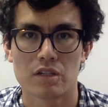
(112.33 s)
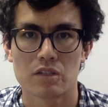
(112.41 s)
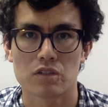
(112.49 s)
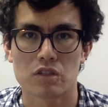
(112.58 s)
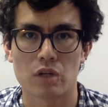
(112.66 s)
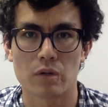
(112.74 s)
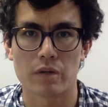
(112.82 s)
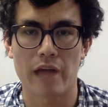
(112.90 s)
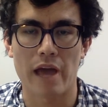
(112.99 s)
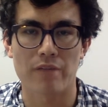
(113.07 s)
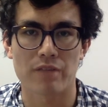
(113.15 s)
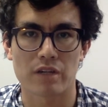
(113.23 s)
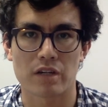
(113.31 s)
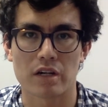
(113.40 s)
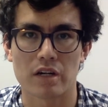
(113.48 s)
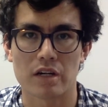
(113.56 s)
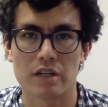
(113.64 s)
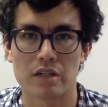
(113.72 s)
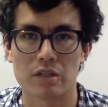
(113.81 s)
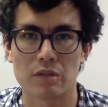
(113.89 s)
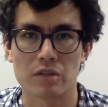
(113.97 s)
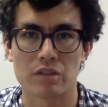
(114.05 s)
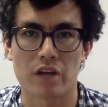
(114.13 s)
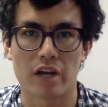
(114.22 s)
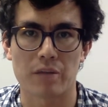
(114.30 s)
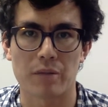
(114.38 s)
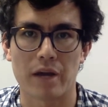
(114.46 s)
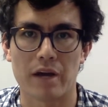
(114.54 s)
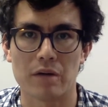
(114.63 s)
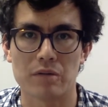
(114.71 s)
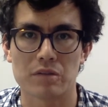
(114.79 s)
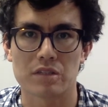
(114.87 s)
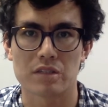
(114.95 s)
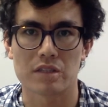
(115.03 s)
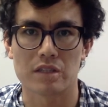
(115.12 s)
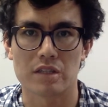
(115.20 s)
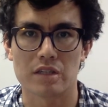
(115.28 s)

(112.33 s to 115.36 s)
So in Africa, you can talk about